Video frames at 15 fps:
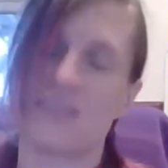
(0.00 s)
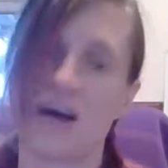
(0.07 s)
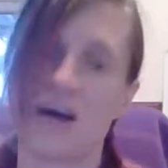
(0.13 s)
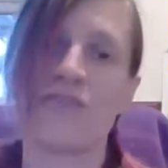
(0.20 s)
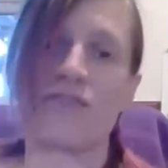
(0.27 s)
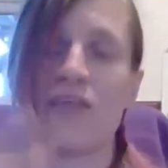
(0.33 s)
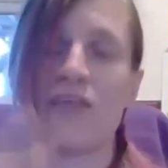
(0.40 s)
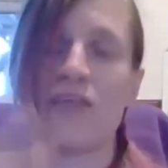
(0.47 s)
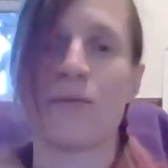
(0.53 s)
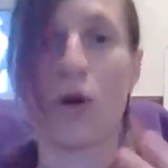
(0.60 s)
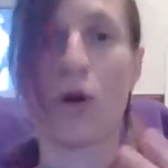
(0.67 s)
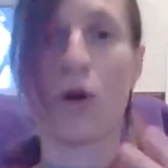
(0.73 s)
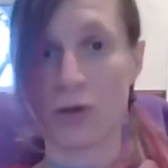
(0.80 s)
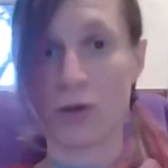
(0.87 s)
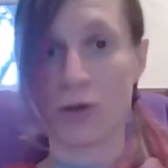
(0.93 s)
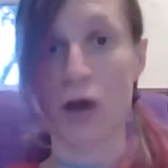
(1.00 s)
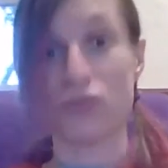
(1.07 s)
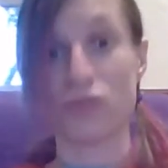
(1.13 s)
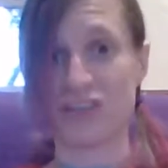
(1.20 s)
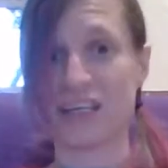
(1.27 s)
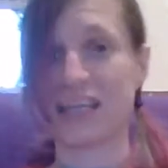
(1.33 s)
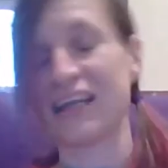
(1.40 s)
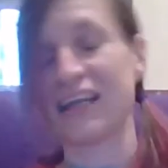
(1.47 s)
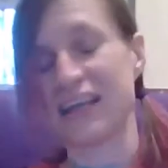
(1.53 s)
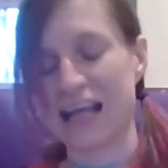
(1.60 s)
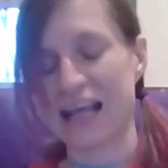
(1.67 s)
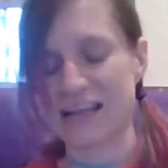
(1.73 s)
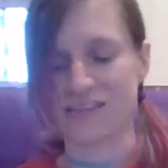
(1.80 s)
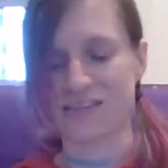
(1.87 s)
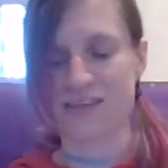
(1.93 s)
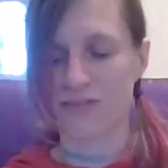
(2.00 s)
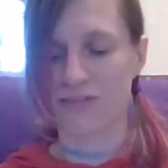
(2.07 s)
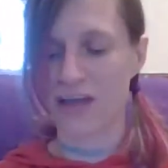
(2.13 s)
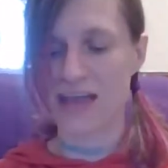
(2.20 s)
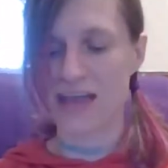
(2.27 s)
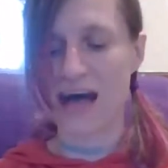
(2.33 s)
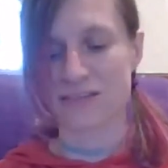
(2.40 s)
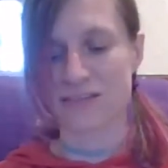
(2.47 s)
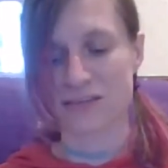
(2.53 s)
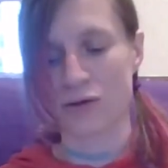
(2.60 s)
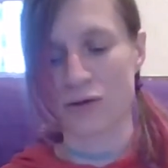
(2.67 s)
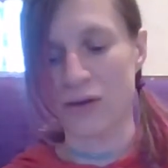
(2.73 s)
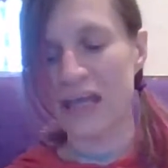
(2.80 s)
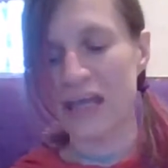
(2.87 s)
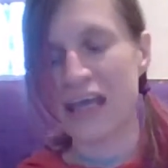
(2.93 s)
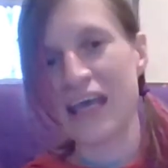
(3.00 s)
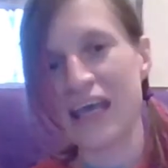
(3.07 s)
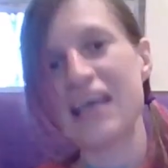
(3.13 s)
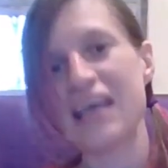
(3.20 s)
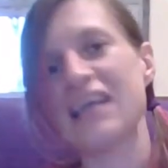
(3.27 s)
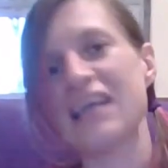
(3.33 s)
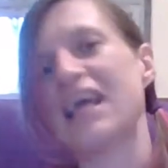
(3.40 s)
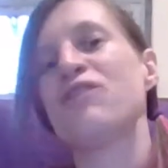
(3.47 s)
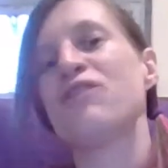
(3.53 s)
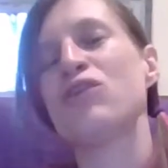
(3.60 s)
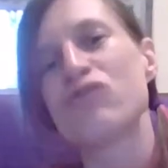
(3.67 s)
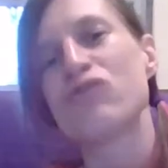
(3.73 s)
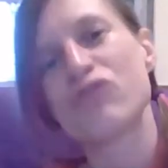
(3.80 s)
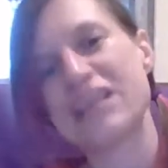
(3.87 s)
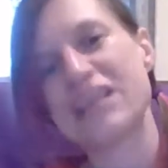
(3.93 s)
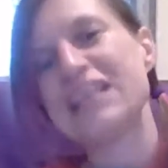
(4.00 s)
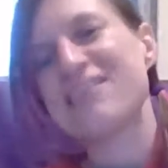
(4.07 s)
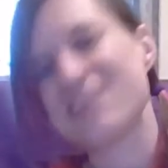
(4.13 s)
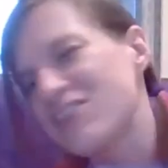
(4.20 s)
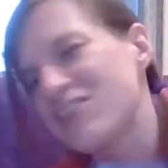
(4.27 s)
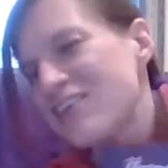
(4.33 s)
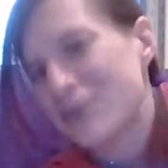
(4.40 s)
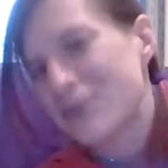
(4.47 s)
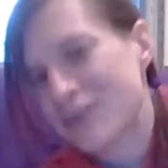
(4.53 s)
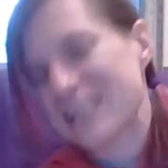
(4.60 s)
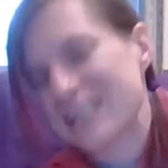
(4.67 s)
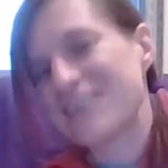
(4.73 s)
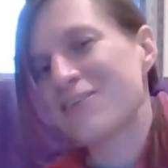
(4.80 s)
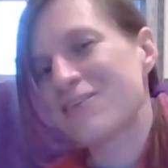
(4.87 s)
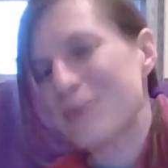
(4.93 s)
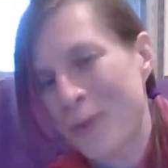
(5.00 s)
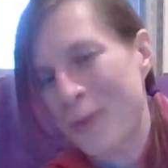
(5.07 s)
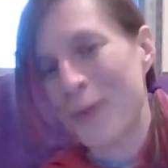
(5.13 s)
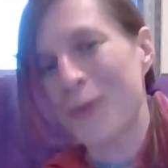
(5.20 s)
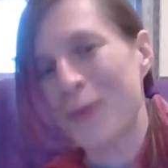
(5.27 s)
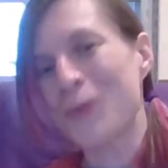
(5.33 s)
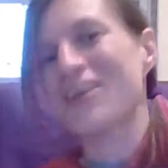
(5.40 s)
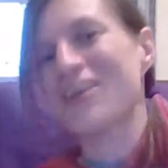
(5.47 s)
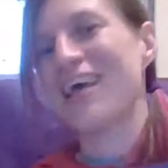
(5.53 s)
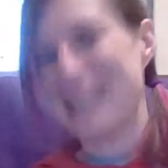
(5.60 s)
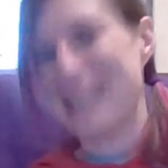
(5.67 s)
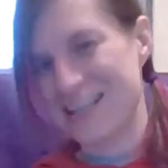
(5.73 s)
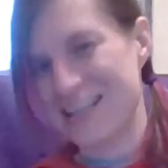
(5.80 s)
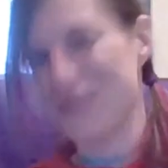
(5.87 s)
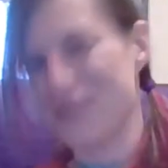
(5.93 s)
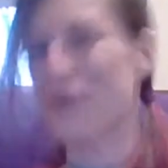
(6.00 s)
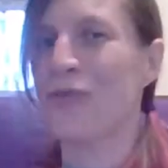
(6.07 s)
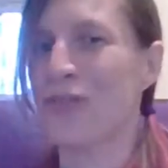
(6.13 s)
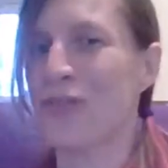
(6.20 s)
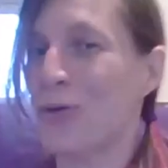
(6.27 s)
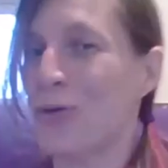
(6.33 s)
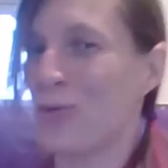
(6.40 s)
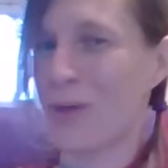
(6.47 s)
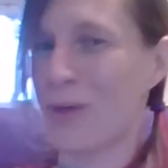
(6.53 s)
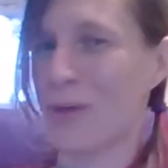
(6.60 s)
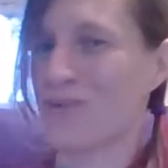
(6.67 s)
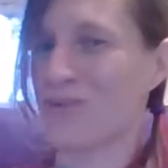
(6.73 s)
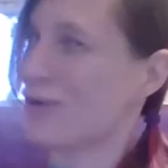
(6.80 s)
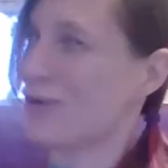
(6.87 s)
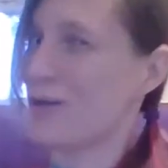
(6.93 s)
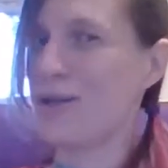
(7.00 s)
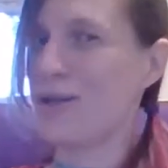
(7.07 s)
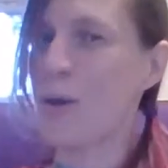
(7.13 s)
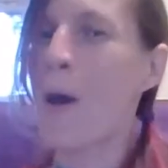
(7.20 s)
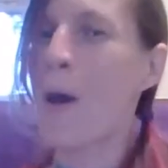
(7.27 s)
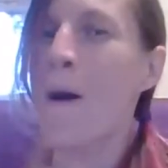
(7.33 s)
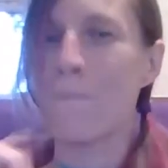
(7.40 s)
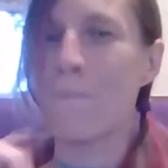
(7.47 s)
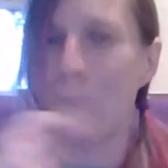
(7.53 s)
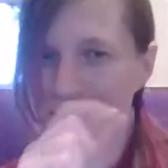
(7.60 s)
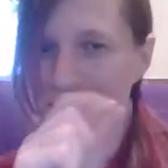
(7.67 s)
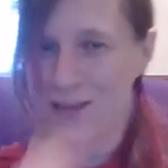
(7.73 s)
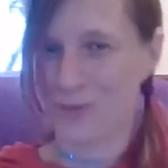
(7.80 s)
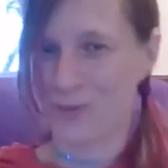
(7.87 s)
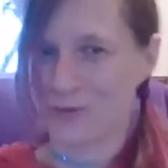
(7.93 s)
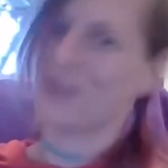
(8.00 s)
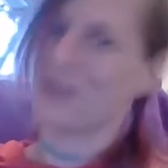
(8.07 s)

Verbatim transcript: stuff for them hosting and stuff like that. So yeah, if you're really seriously looking to support an indie author who's published through Lulu, buy through